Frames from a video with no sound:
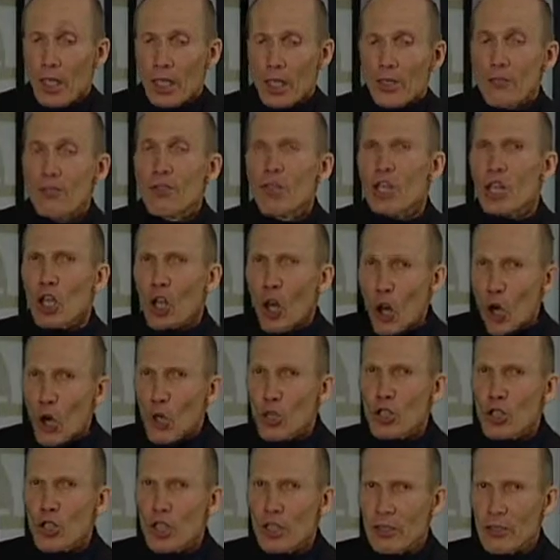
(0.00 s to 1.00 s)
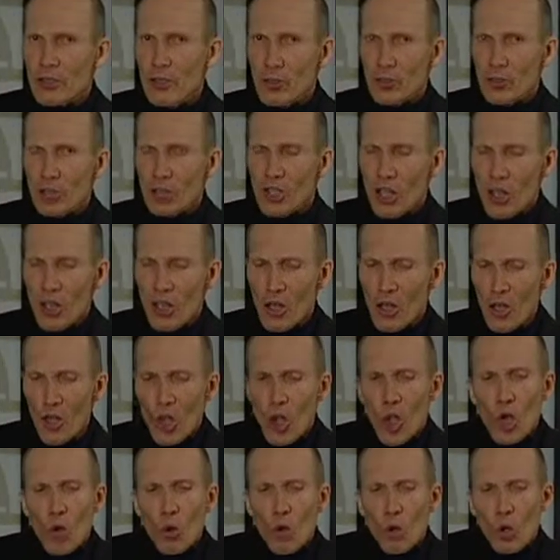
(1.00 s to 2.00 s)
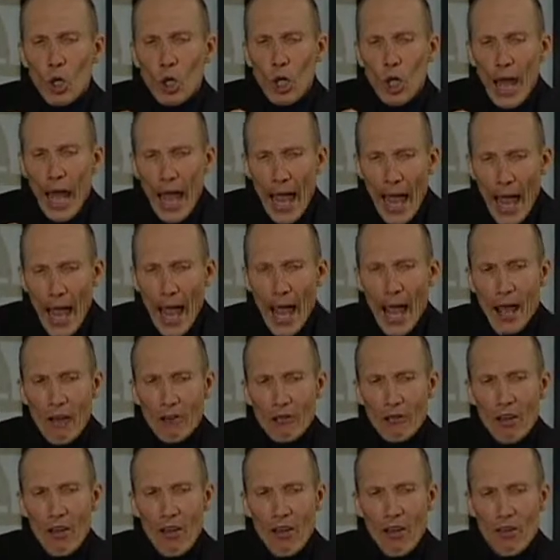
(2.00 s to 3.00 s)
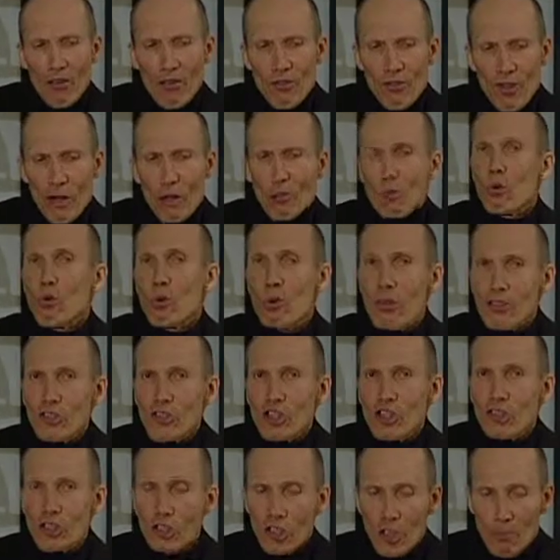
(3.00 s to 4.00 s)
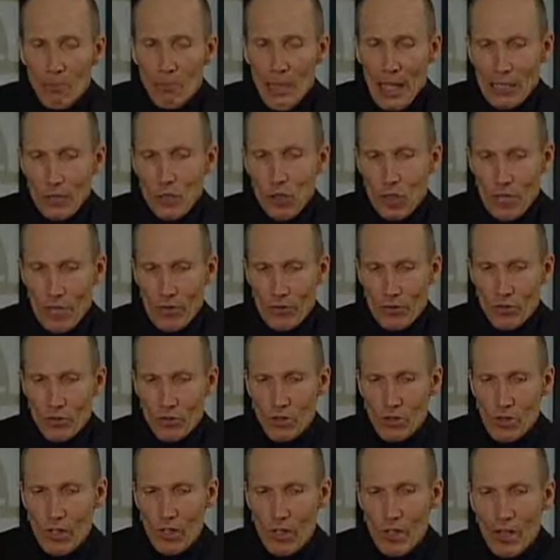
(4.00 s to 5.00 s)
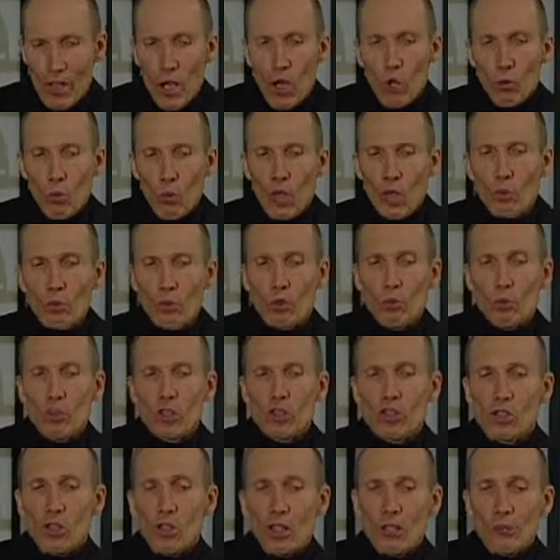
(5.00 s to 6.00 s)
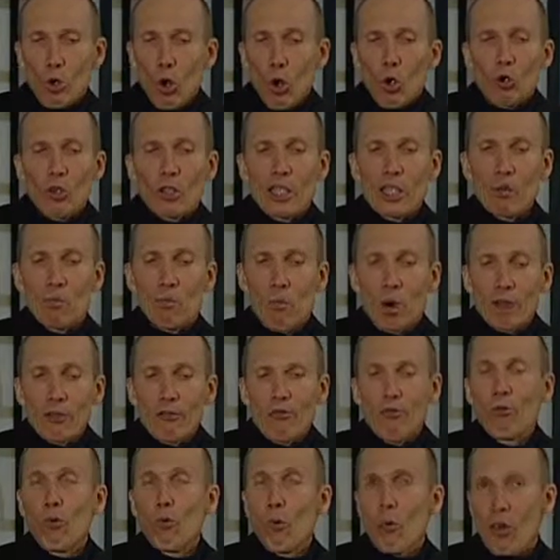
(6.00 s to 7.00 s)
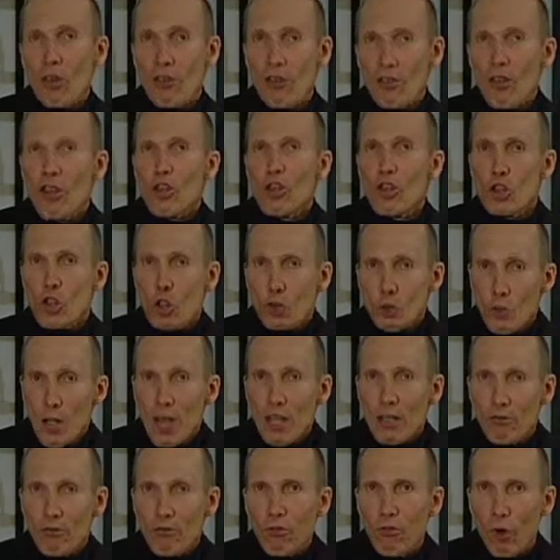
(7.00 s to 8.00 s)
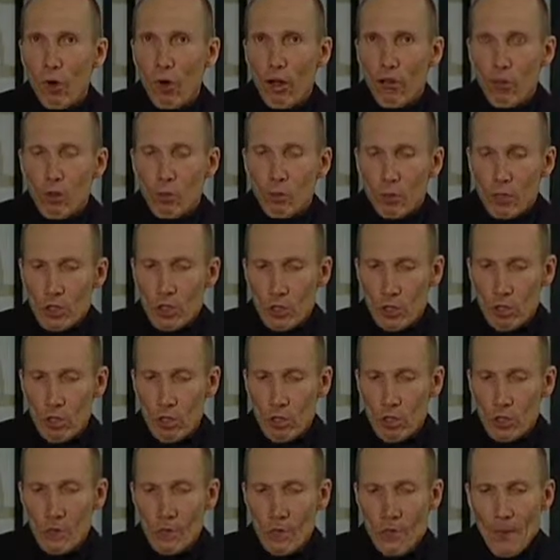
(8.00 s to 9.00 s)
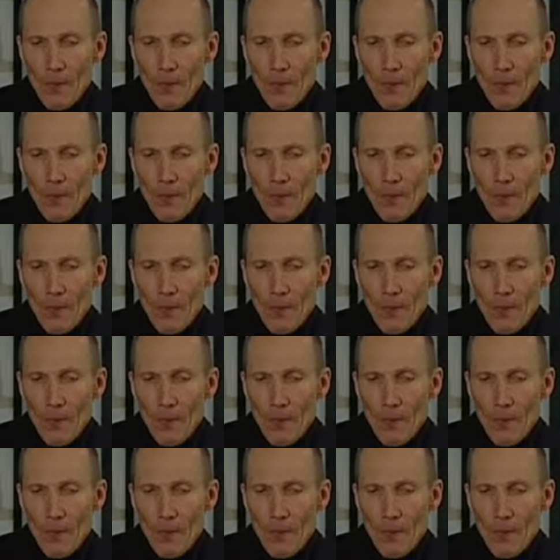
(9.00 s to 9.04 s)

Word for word: If the oceans were half their present dimensions, we would receive only 1/4 the rainfall that we do.